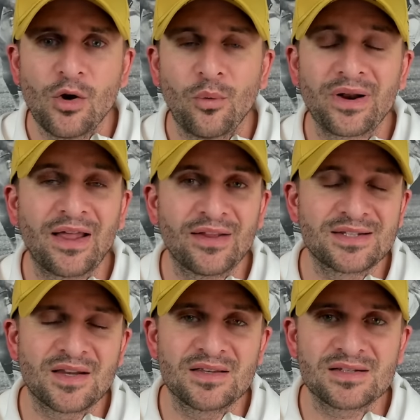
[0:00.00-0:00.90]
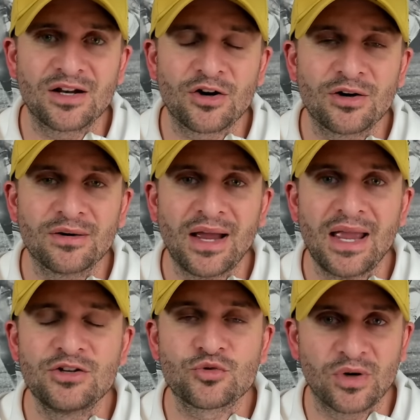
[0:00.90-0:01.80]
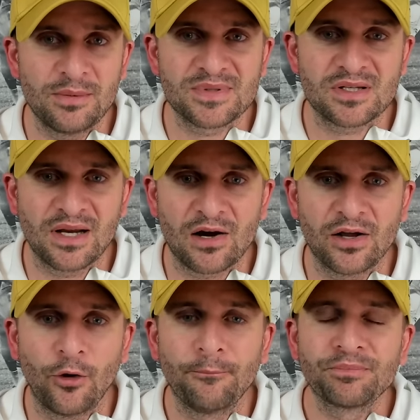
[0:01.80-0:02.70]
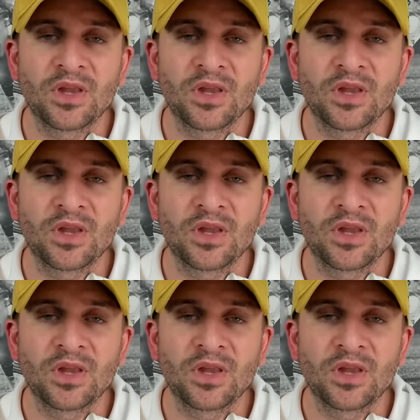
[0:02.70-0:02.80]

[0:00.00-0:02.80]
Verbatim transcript: what I like to consider a dream scenario.